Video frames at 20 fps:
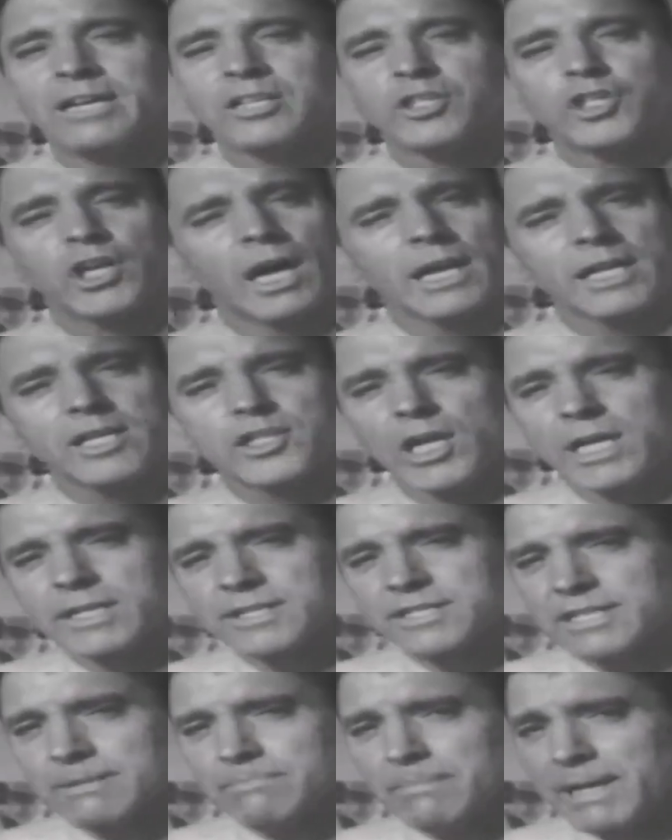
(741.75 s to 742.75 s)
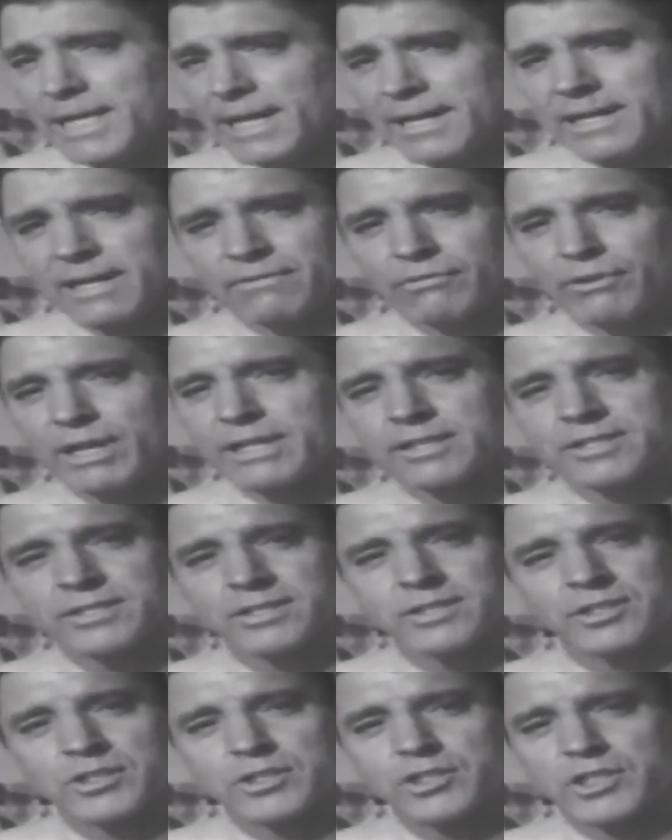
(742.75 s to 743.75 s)
Charlie Johnson may not have read the
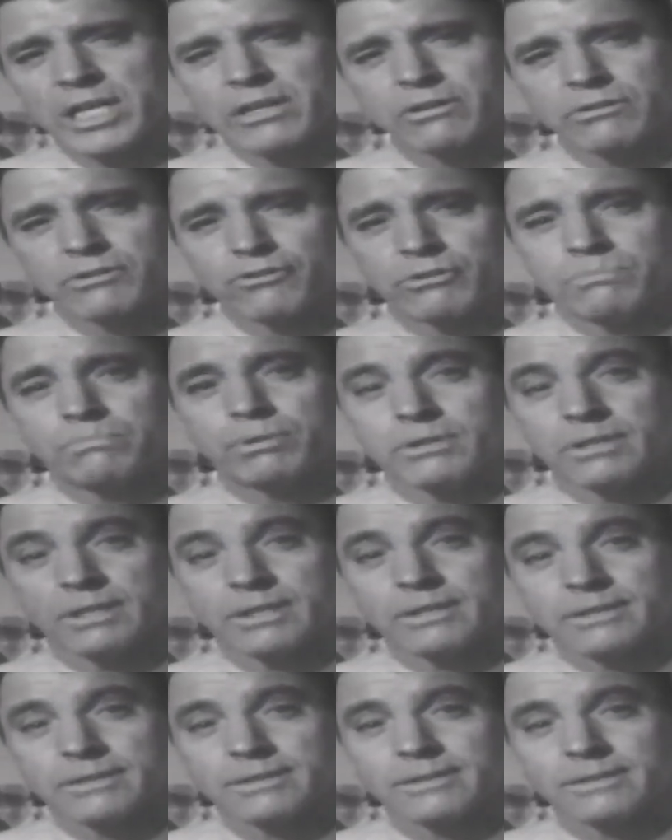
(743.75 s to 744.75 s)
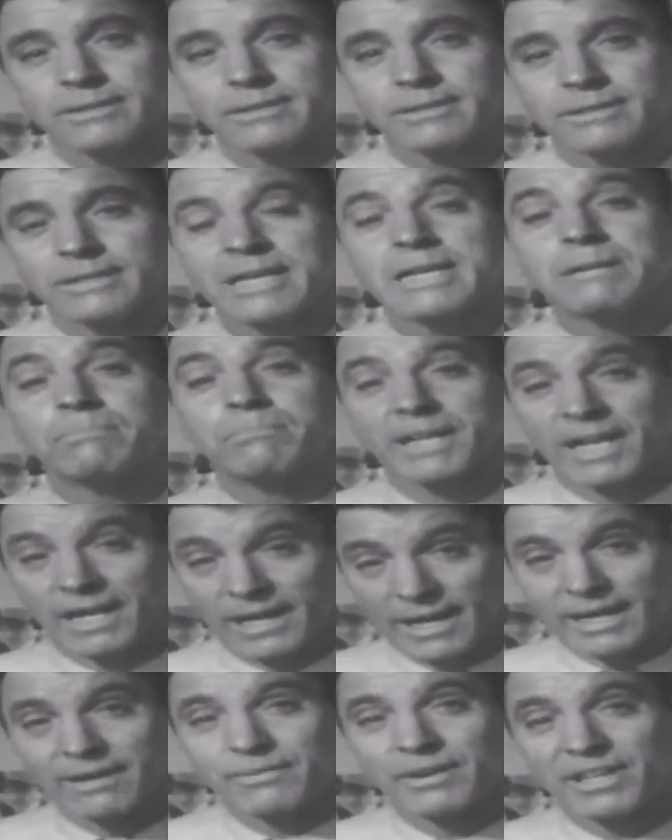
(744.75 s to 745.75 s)
Surgeon General's report, but a
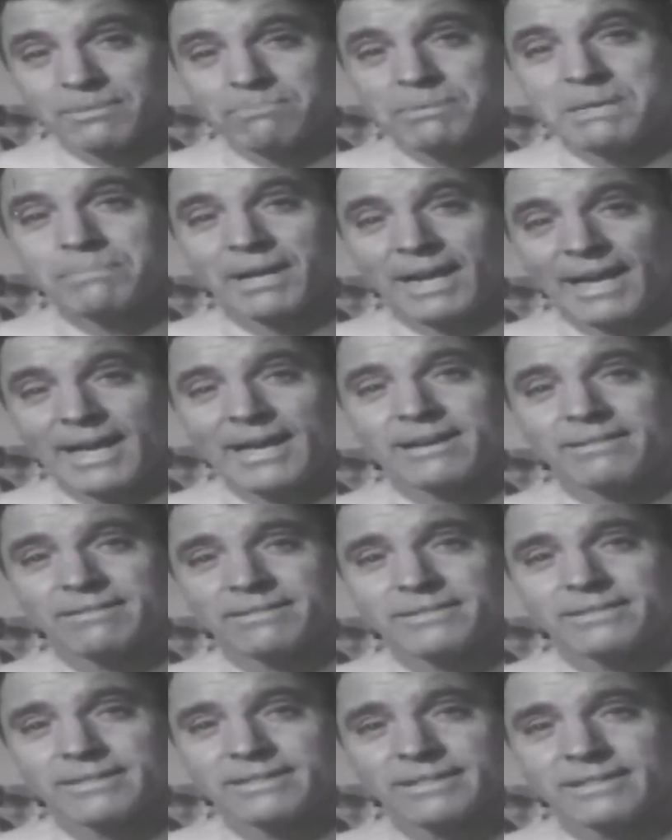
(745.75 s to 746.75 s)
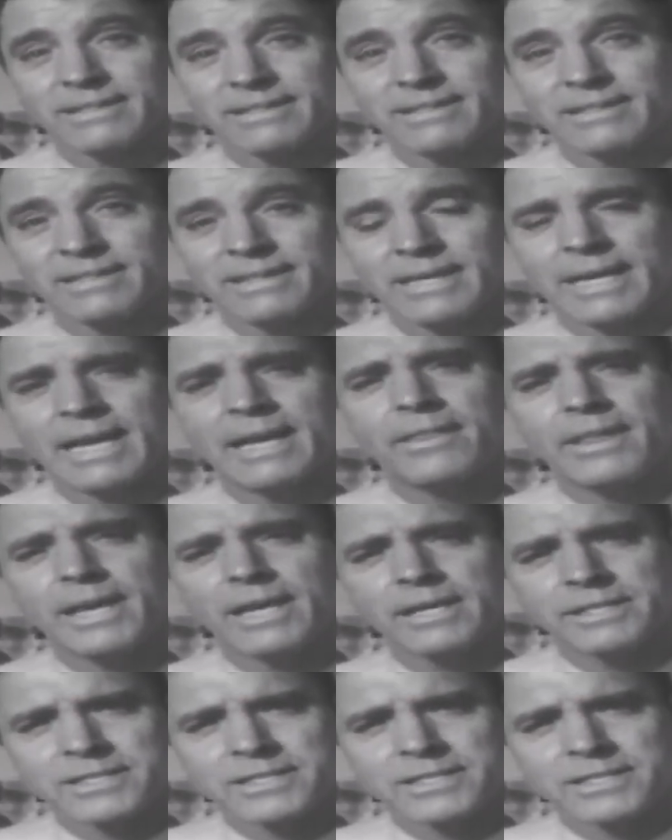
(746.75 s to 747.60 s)
lot of other people have, and they're